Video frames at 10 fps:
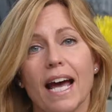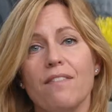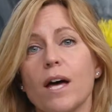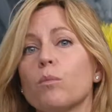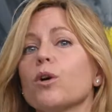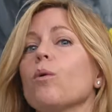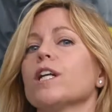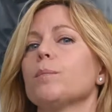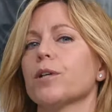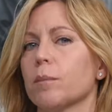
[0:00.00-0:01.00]
And then we're
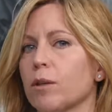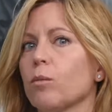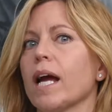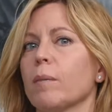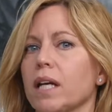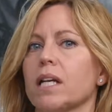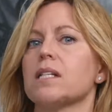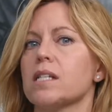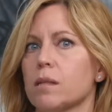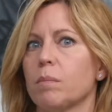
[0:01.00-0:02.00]
going to put them in
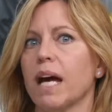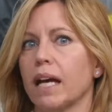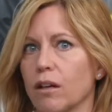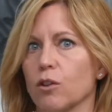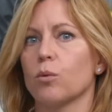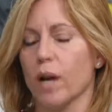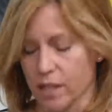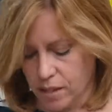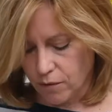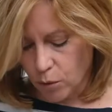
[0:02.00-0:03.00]
ramekins to bake the
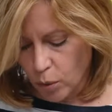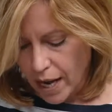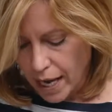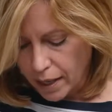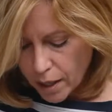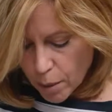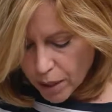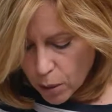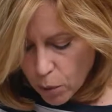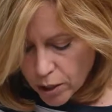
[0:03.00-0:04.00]
rest of the way.
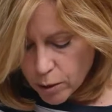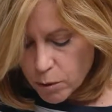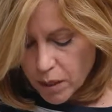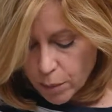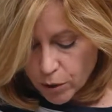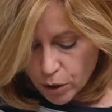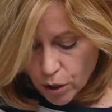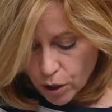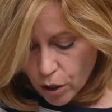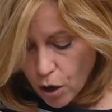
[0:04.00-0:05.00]
But I want them to be able to
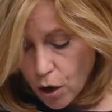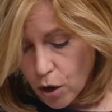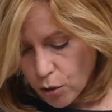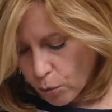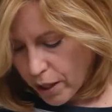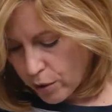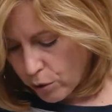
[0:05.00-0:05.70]
cook all the way